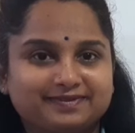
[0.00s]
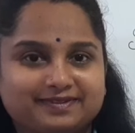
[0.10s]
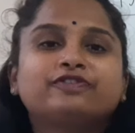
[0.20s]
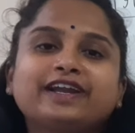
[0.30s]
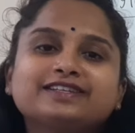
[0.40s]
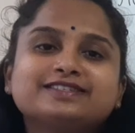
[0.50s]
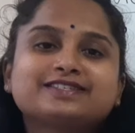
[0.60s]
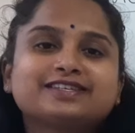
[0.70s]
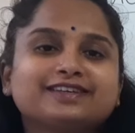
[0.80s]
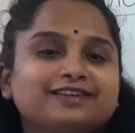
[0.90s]

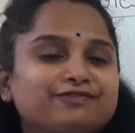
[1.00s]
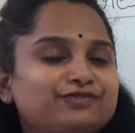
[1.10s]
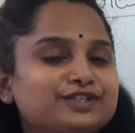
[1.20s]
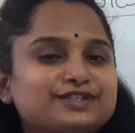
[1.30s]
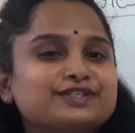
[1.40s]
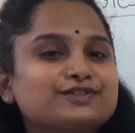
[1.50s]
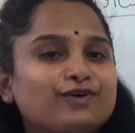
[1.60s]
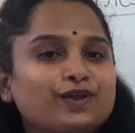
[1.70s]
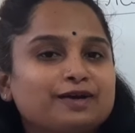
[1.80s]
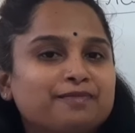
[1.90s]
Friends, this is
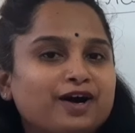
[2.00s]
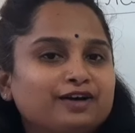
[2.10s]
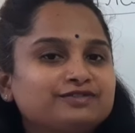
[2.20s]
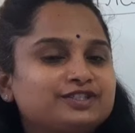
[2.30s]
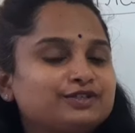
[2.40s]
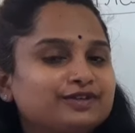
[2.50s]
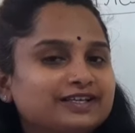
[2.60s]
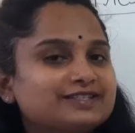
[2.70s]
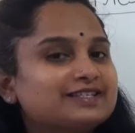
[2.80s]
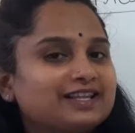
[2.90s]
all about
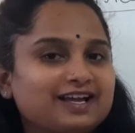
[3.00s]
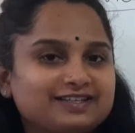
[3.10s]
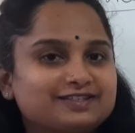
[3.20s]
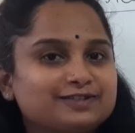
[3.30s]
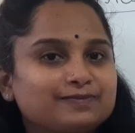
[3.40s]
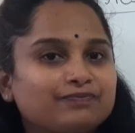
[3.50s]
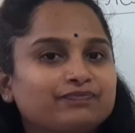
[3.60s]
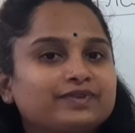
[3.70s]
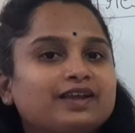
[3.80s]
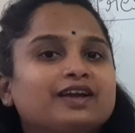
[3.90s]
today's class.
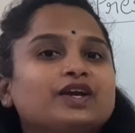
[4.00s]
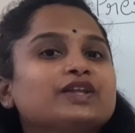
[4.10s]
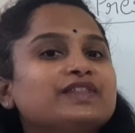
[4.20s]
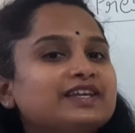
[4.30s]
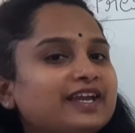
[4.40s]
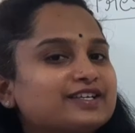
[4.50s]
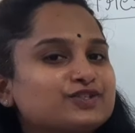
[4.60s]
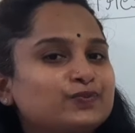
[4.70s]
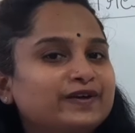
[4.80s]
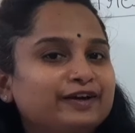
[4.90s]
In the
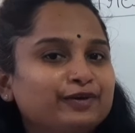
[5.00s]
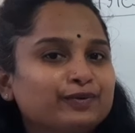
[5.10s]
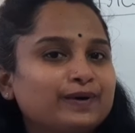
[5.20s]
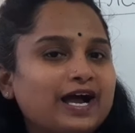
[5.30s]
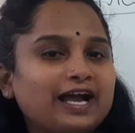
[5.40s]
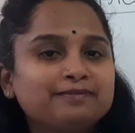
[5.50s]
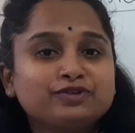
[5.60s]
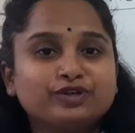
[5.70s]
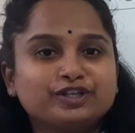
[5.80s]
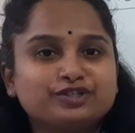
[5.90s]
next video, I am
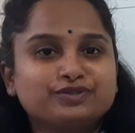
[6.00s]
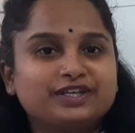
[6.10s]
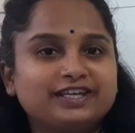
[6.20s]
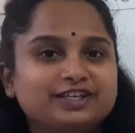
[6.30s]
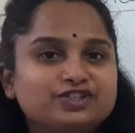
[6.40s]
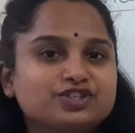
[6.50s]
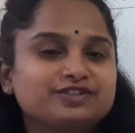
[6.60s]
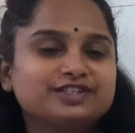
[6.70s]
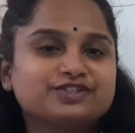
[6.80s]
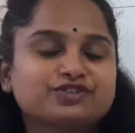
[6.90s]
going to teach
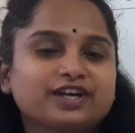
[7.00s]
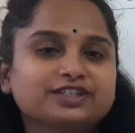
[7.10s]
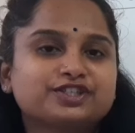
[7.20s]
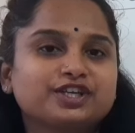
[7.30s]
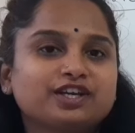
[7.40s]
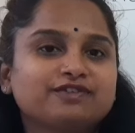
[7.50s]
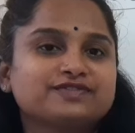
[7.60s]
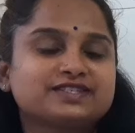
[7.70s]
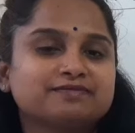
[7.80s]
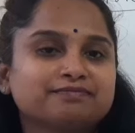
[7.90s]
the structure of
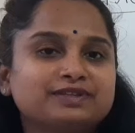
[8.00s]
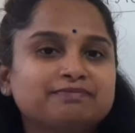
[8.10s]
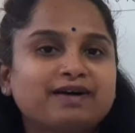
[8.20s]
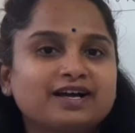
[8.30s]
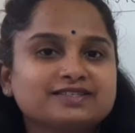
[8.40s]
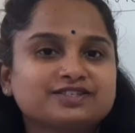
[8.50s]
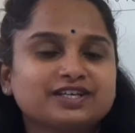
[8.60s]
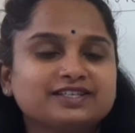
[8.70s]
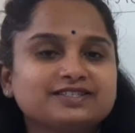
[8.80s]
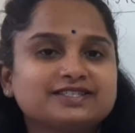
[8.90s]
simple past
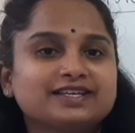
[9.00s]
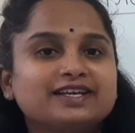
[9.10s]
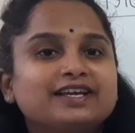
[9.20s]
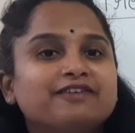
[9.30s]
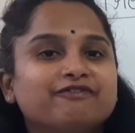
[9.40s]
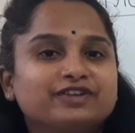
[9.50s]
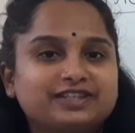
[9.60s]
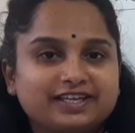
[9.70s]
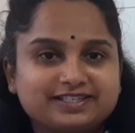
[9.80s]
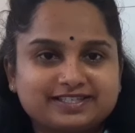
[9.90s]
tense
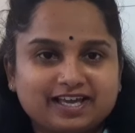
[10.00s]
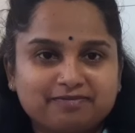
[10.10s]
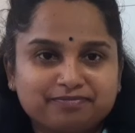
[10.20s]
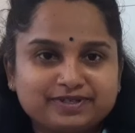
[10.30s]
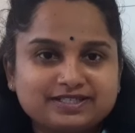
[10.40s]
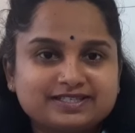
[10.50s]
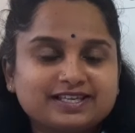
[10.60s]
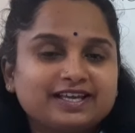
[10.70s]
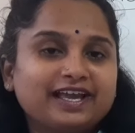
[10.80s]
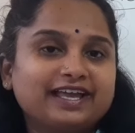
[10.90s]
with examples,
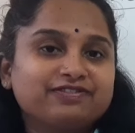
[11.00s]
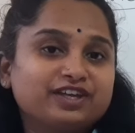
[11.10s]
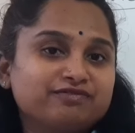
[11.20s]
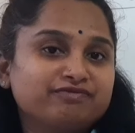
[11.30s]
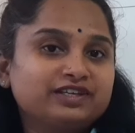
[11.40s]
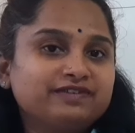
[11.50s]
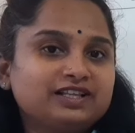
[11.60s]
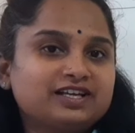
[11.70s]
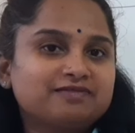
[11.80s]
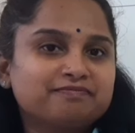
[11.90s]
and then we
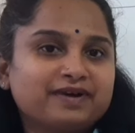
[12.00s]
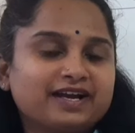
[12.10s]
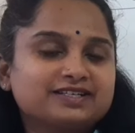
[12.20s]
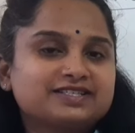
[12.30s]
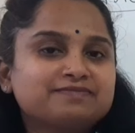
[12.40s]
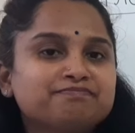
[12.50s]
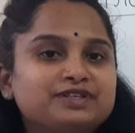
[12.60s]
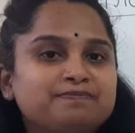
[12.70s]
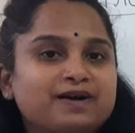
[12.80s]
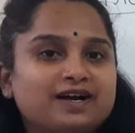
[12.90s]
will compare
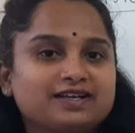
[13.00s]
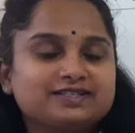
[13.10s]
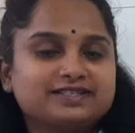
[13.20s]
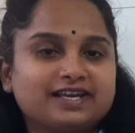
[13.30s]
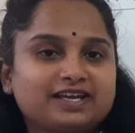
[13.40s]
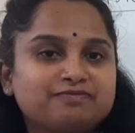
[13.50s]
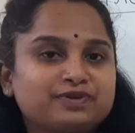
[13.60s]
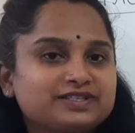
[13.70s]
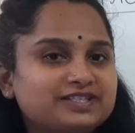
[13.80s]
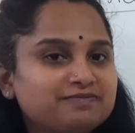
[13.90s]
simple past and
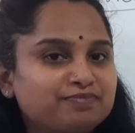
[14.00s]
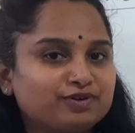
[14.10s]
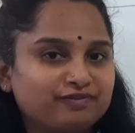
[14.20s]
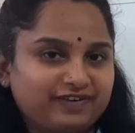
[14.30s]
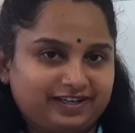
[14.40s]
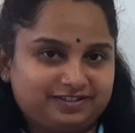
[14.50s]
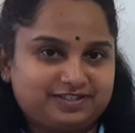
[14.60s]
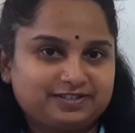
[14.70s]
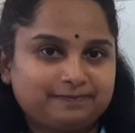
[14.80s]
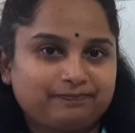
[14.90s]
present perfect.